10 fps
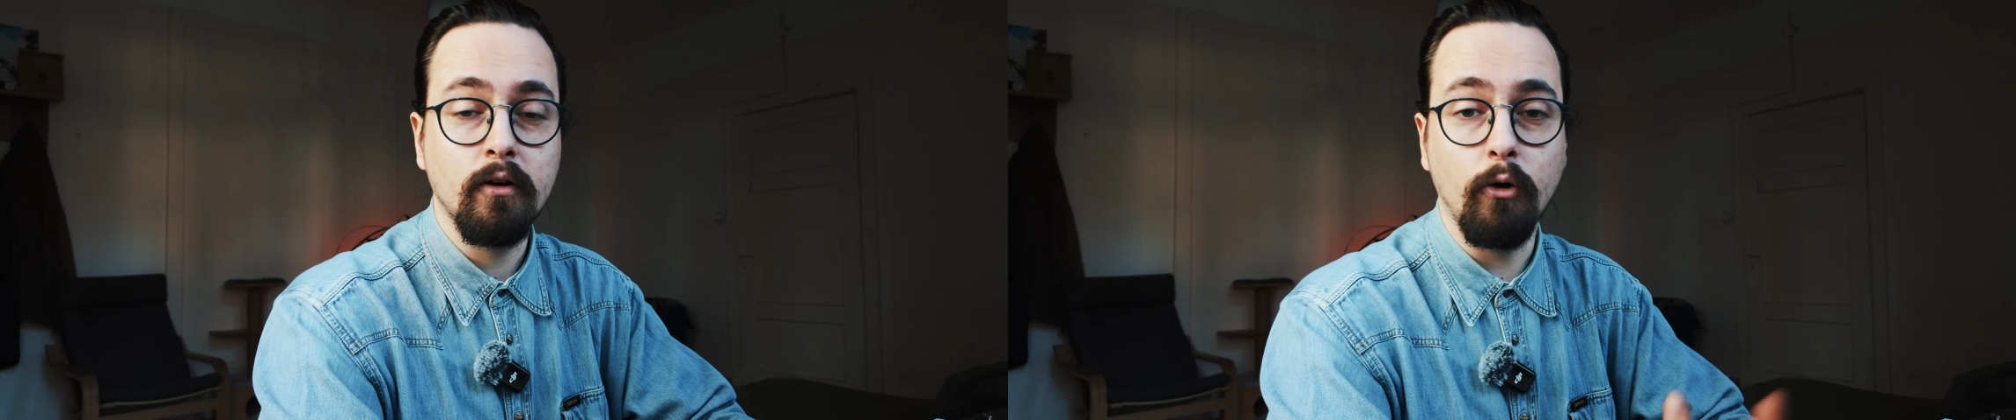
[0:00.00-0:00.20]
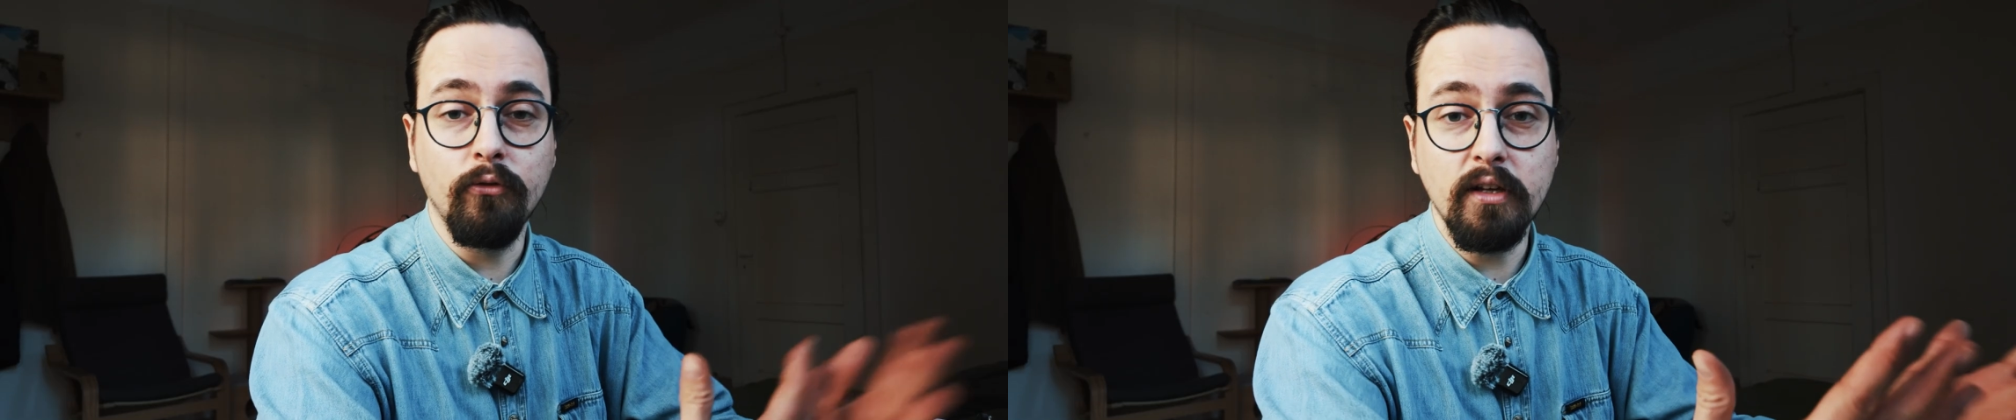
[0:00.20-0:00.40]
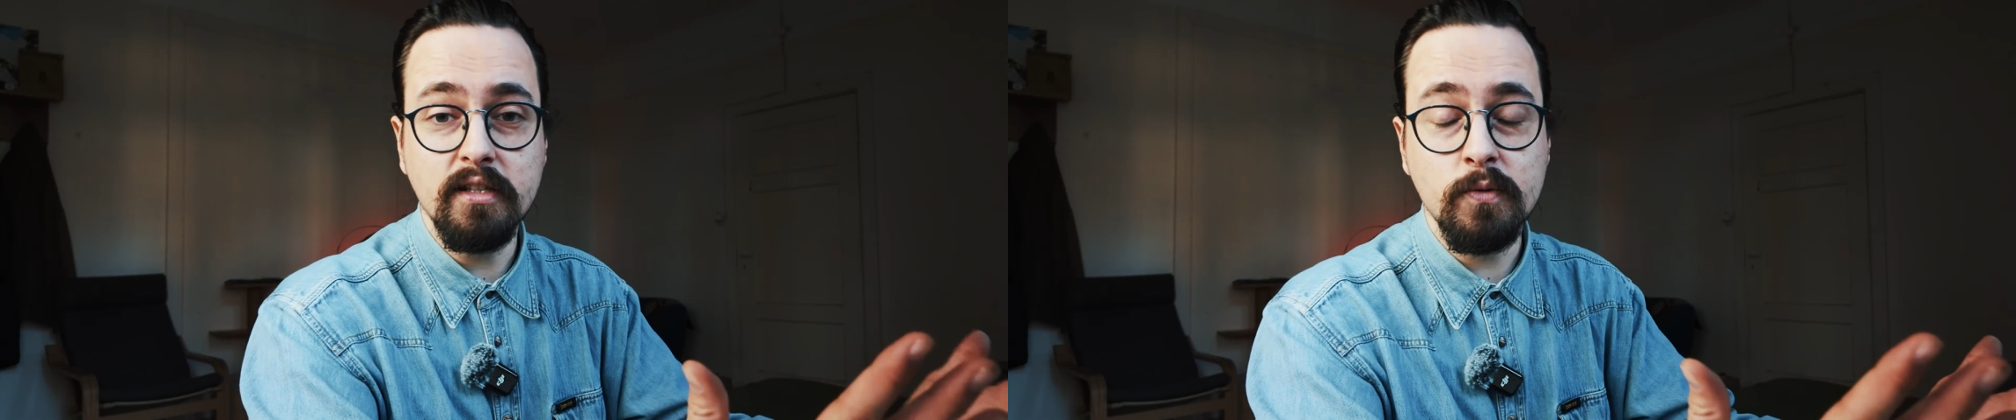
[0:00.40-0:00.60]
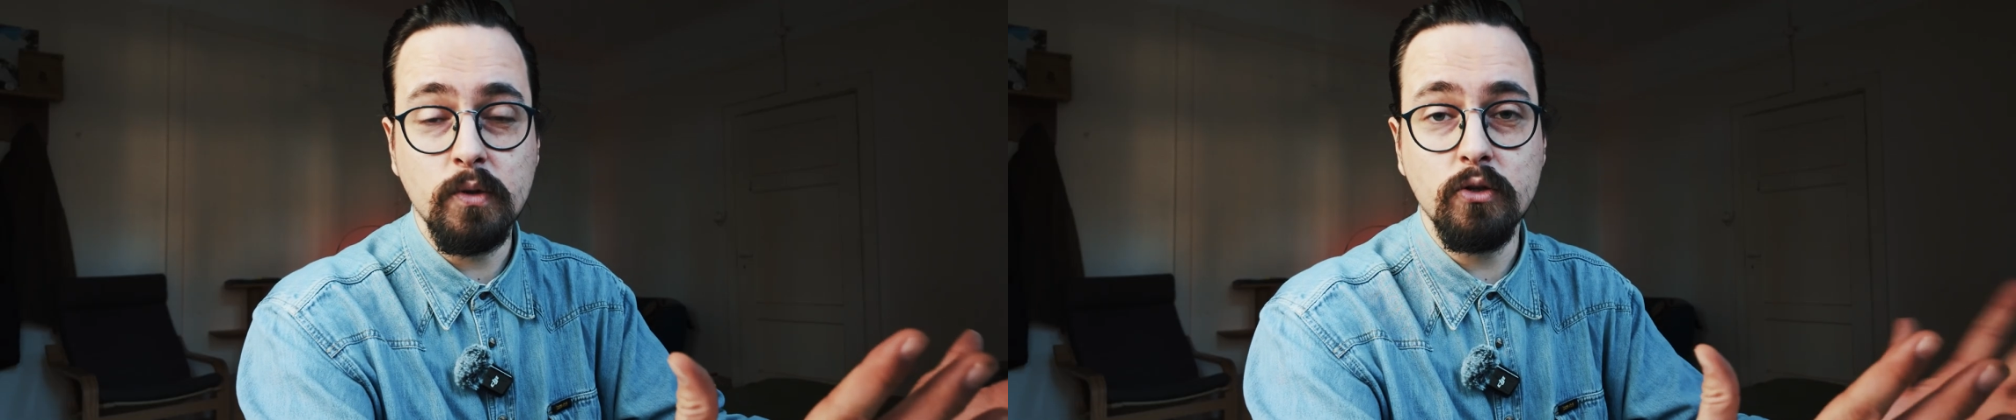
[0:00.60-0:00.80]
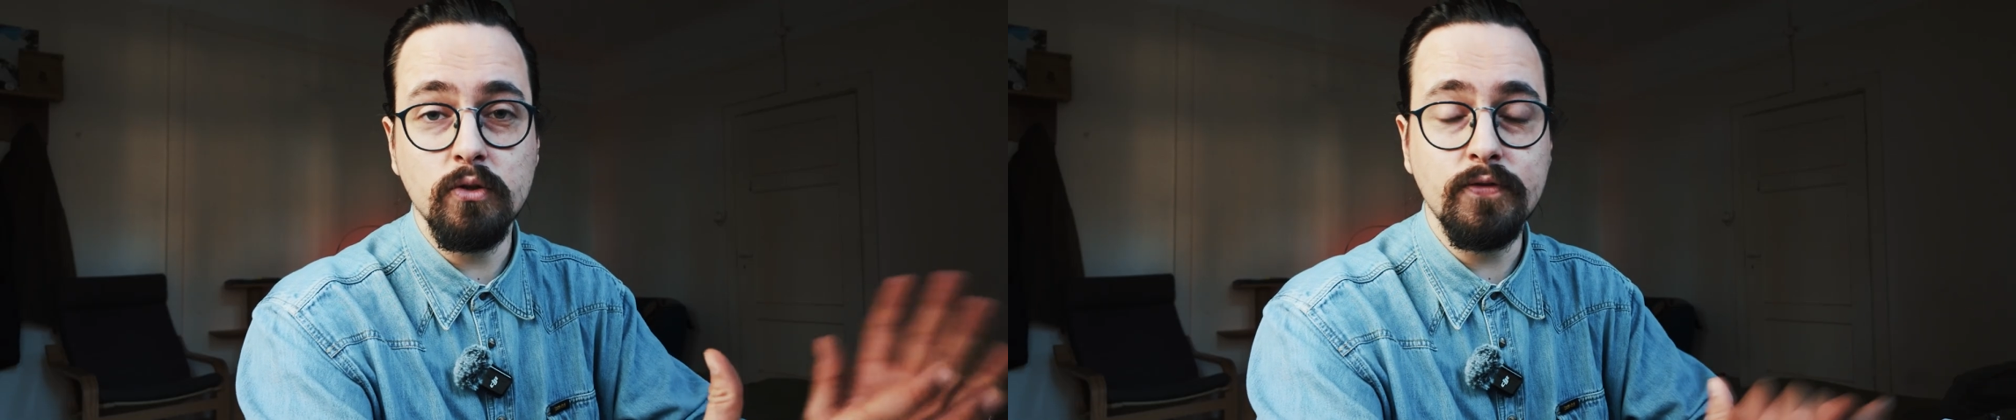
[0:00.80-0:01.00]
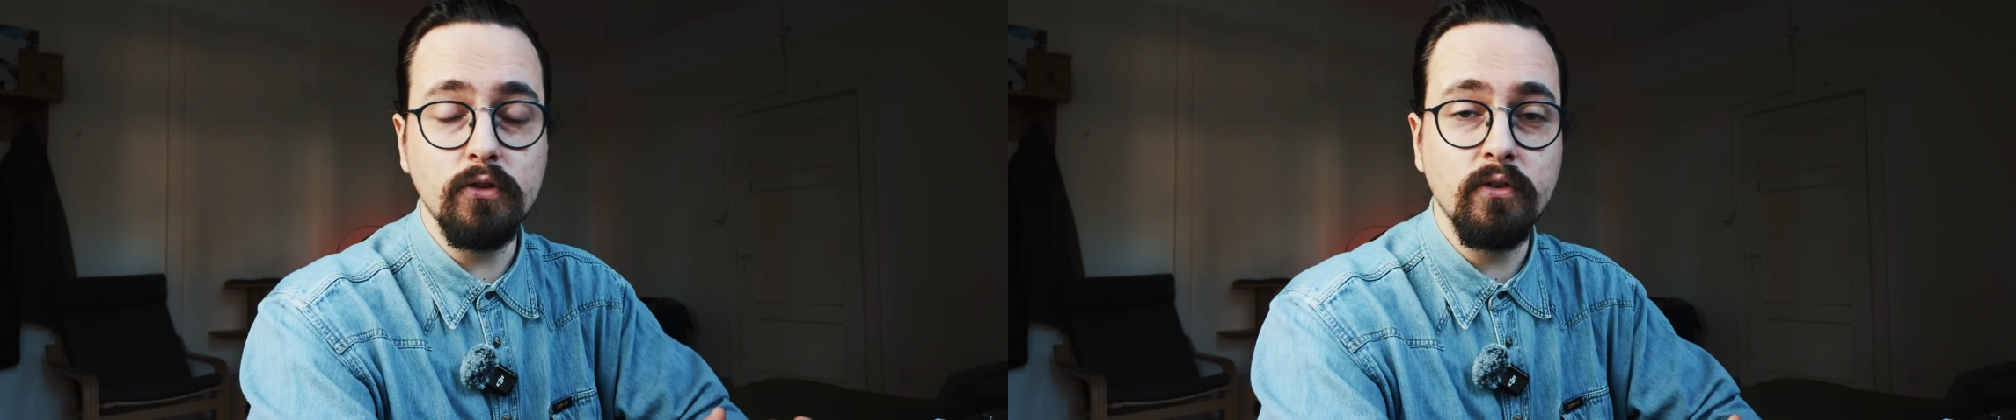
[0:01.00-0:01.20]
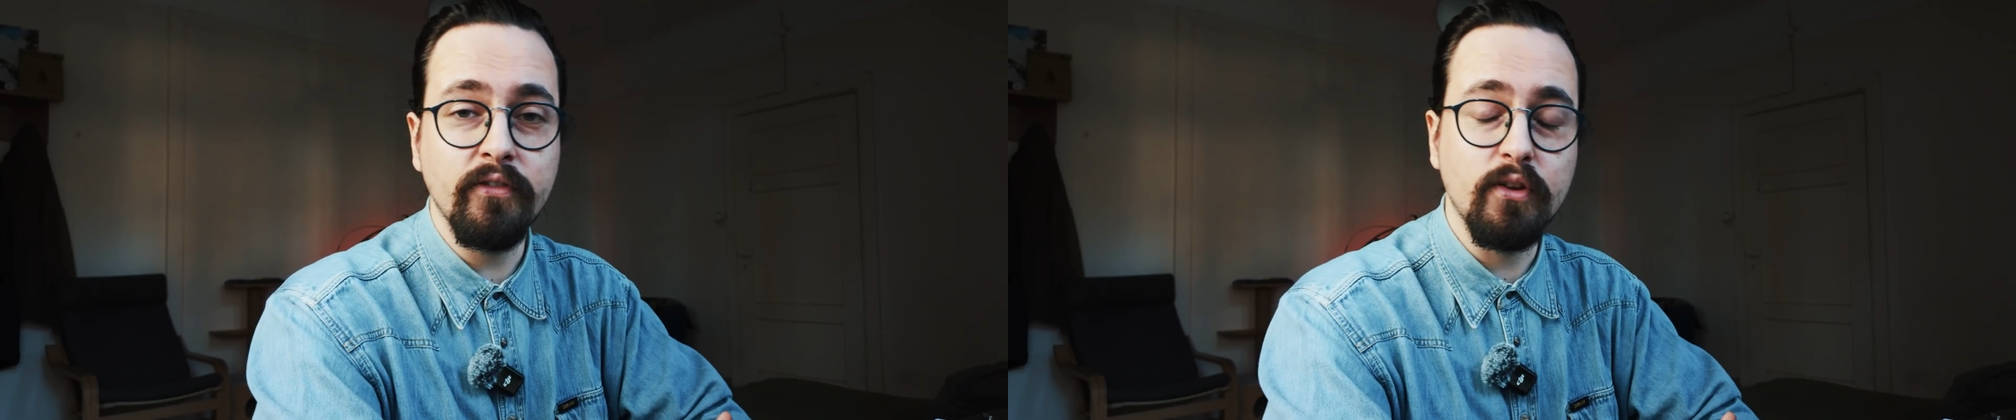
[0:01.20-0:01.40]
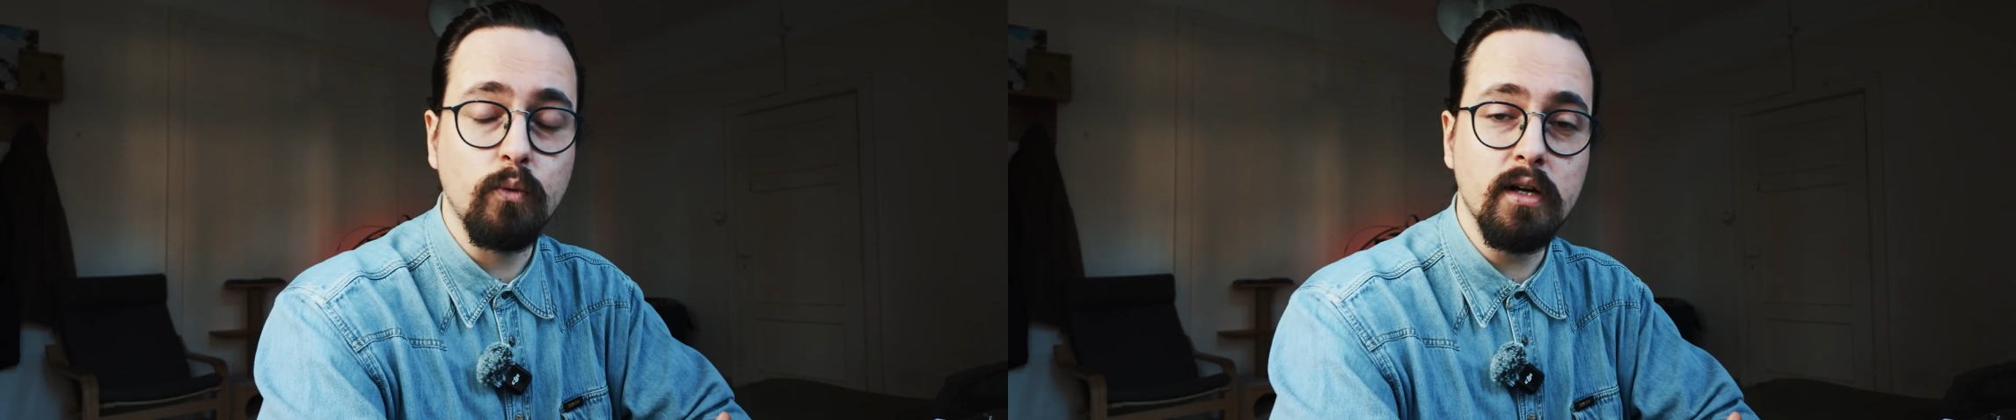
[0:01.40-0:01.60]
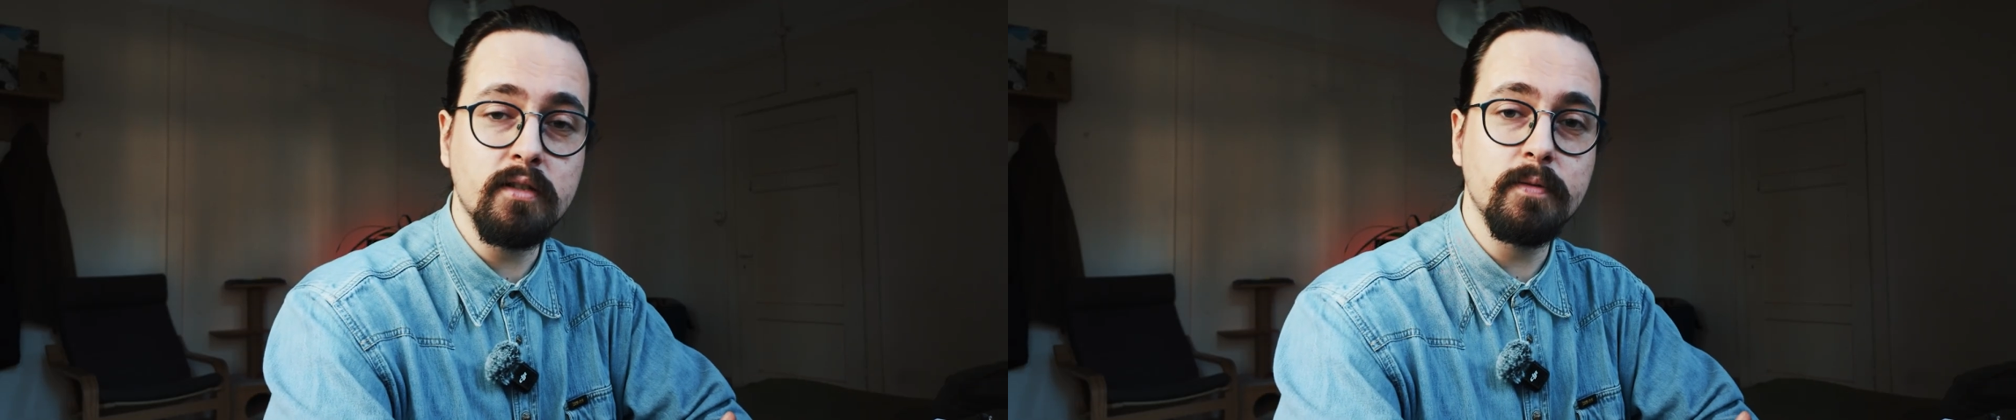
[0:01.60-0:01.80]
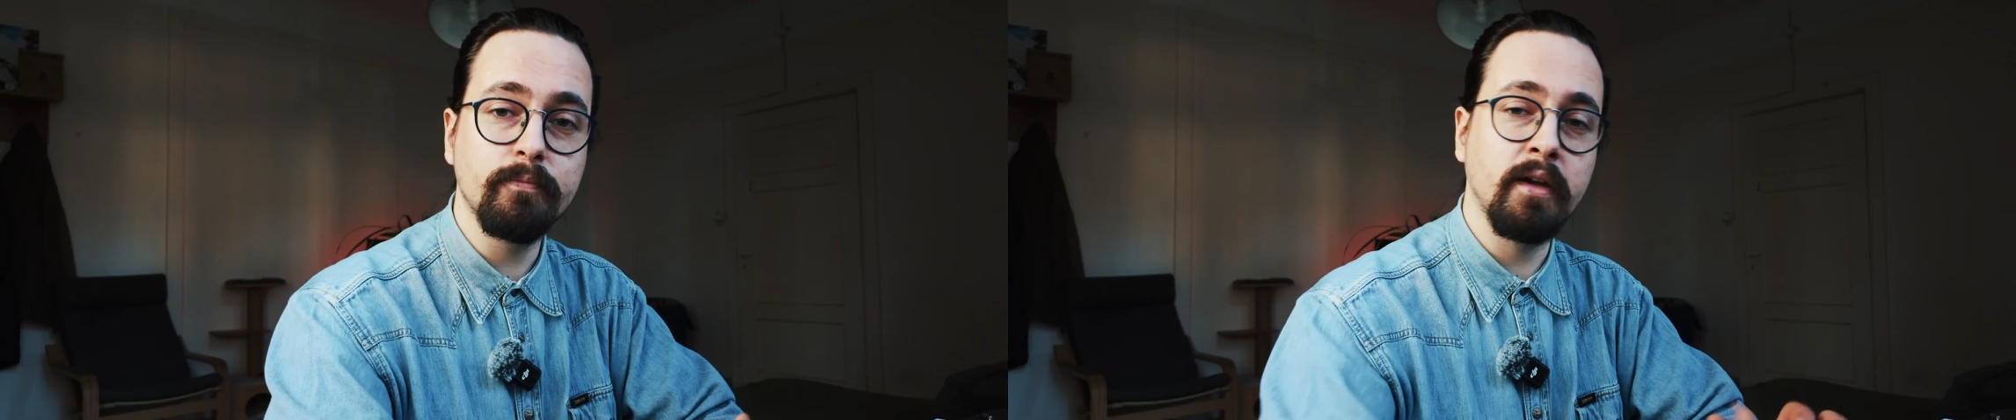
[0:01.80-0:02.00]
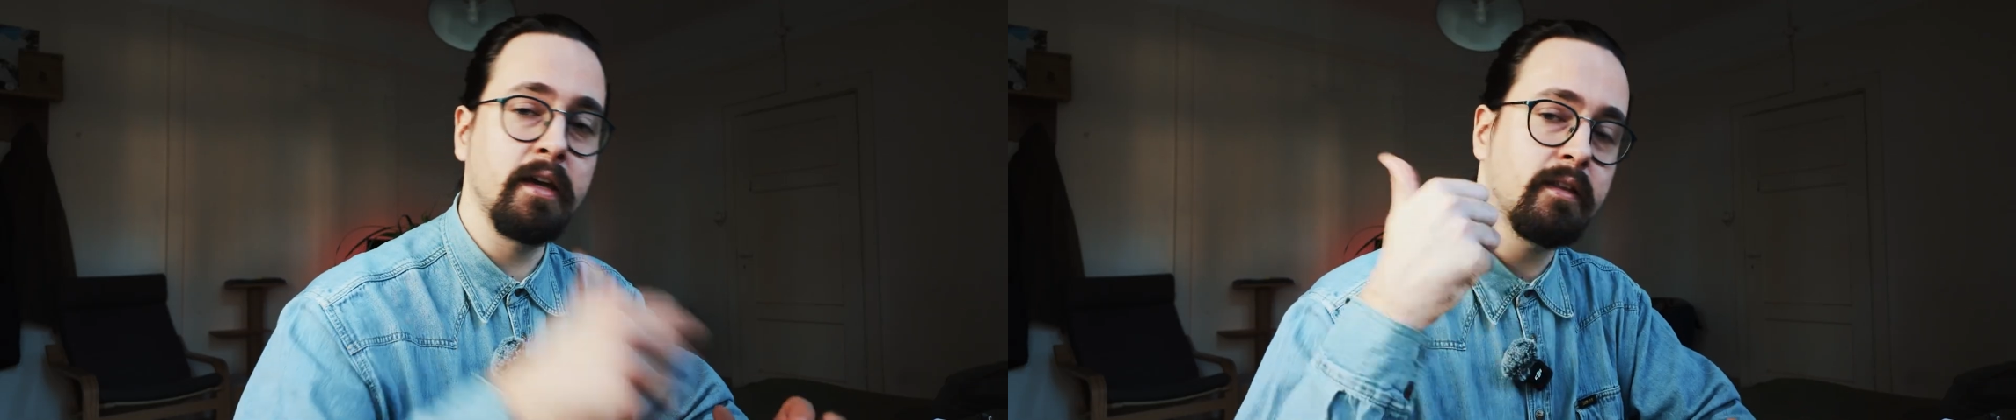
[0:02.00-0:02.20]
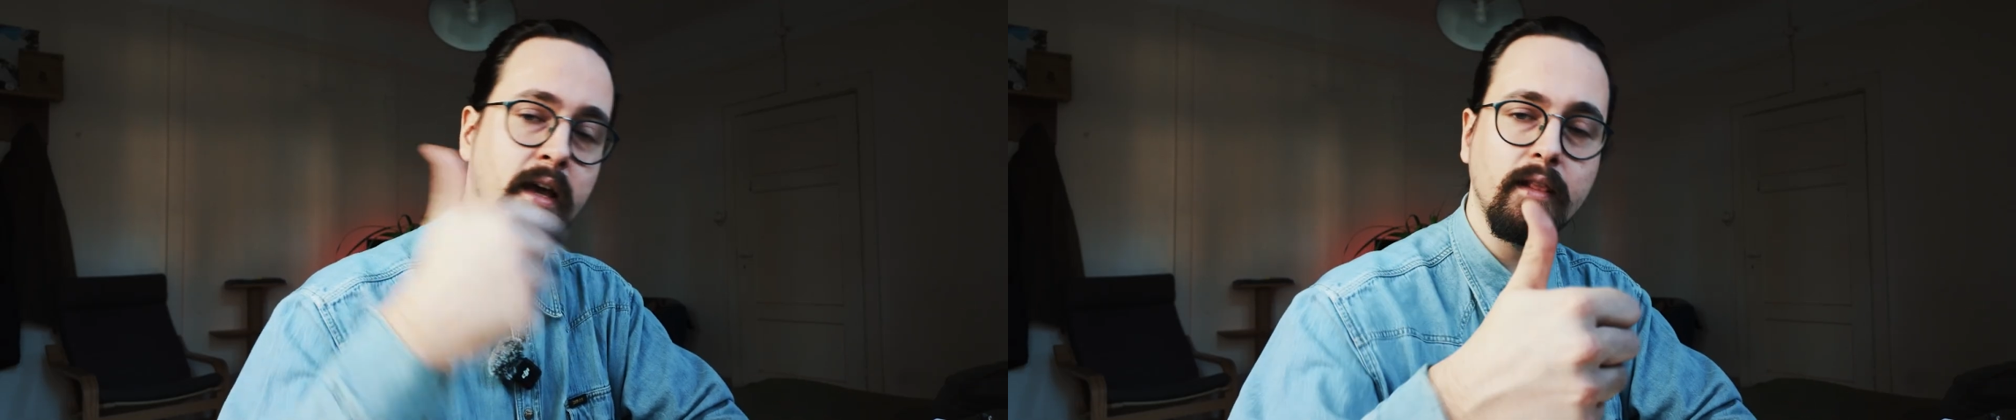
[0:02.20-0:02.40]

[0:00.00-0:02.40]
Hopefully this was useful. If it was, hit